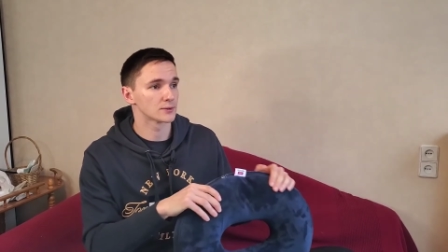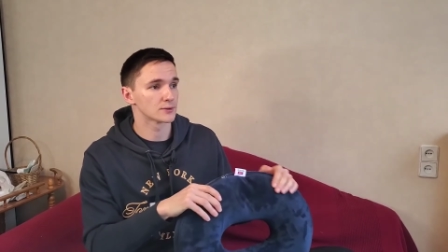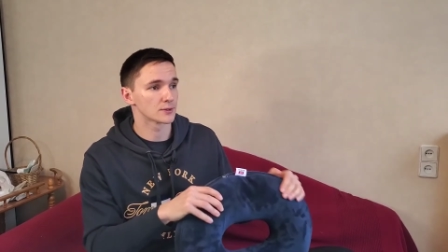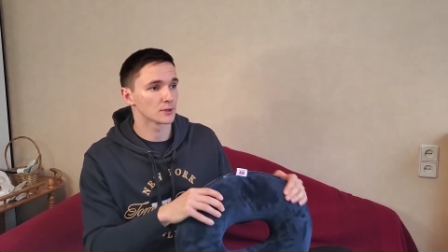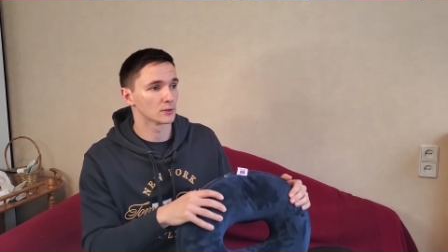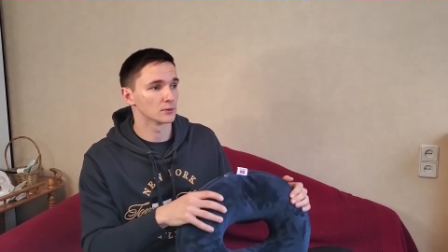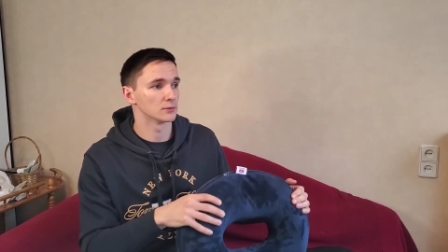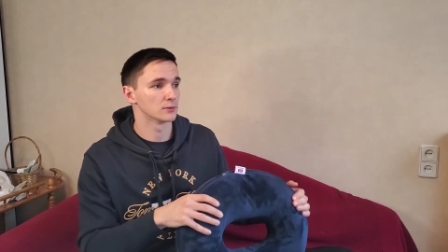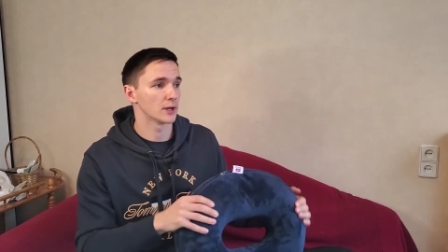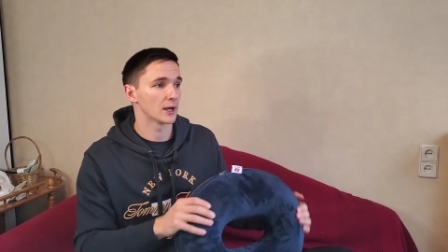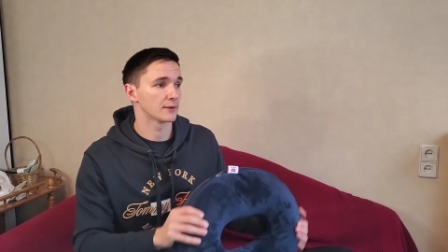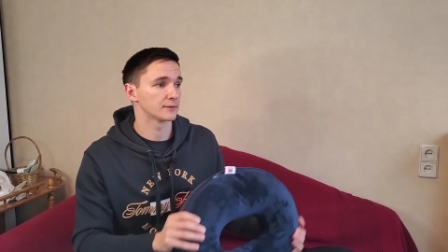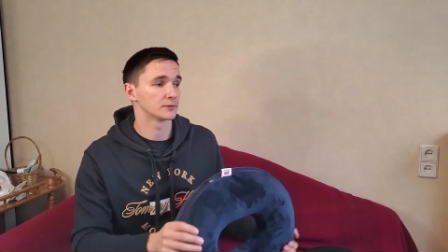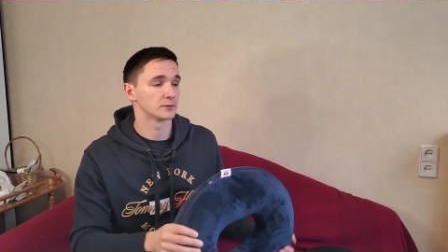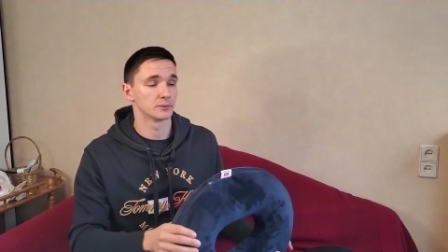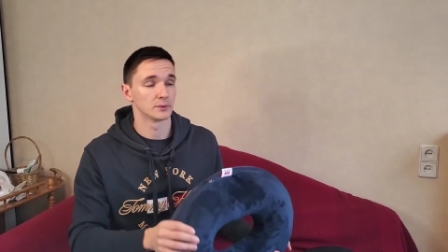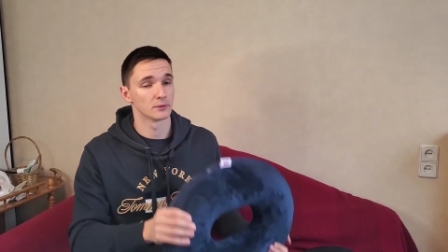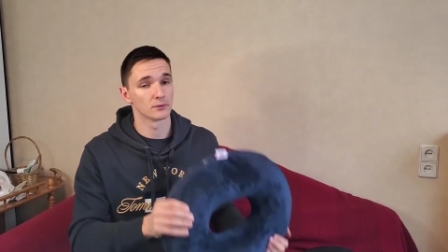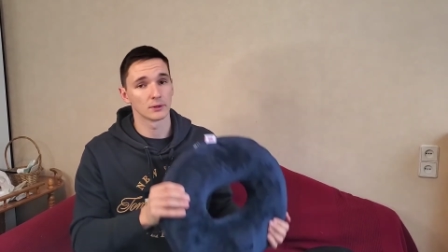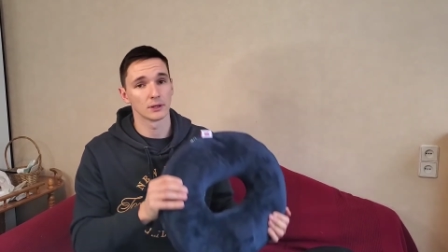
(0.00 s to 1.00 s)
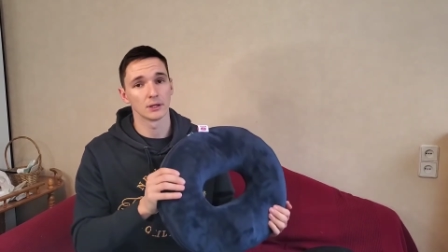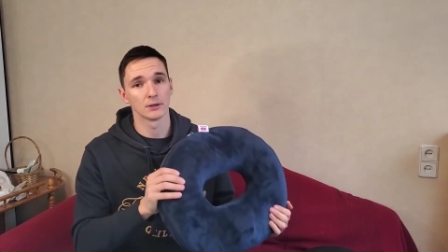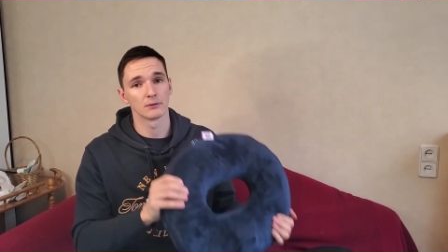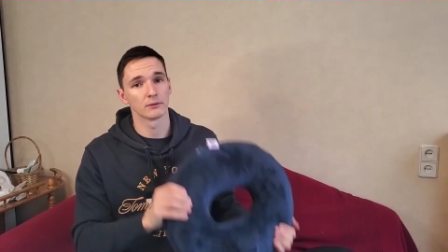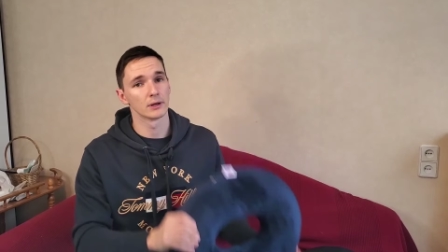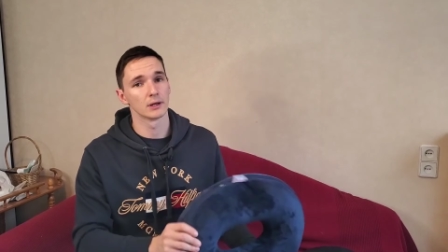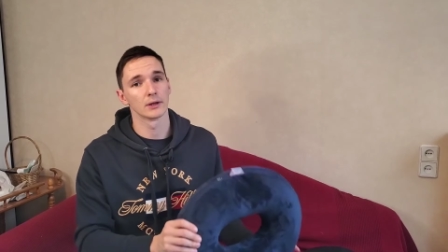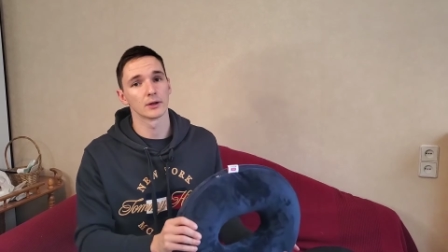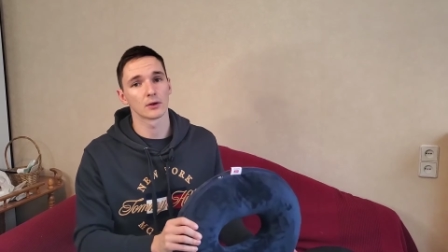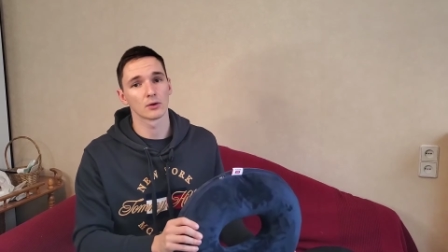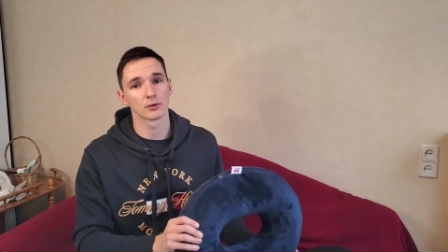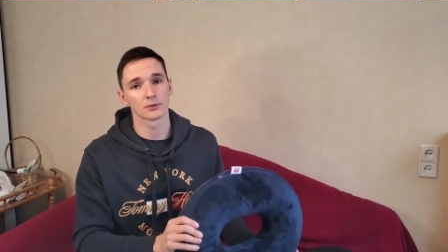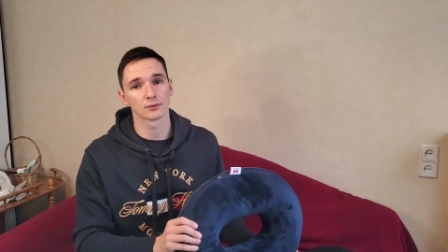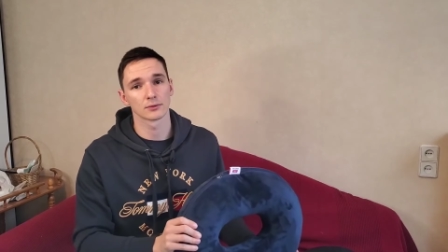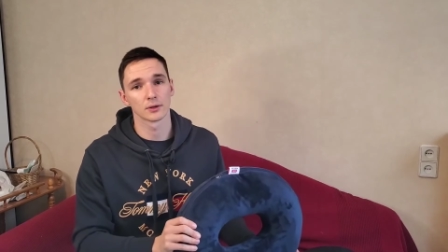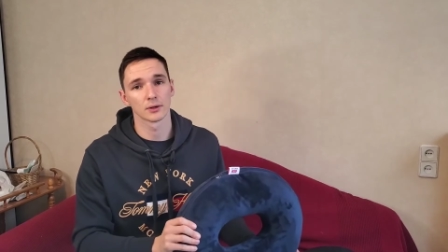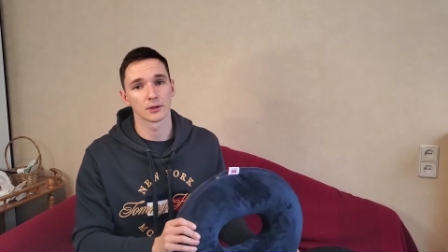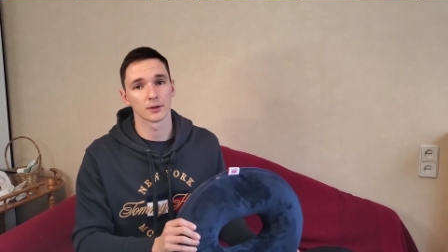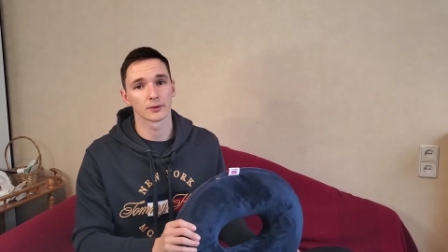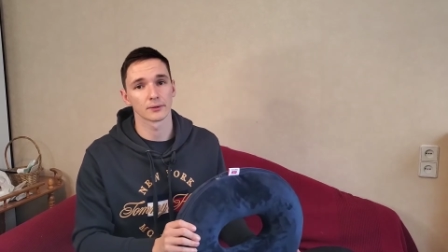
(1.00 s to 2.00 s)
So you have to be really, really
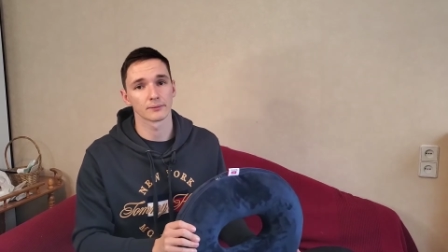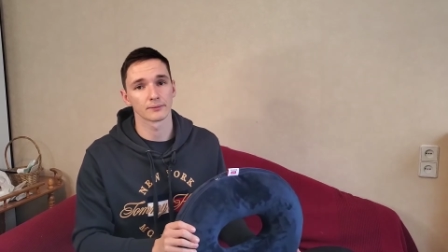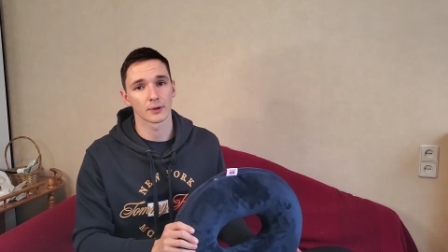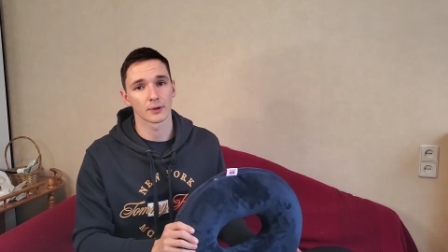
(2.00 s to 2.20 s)
uh,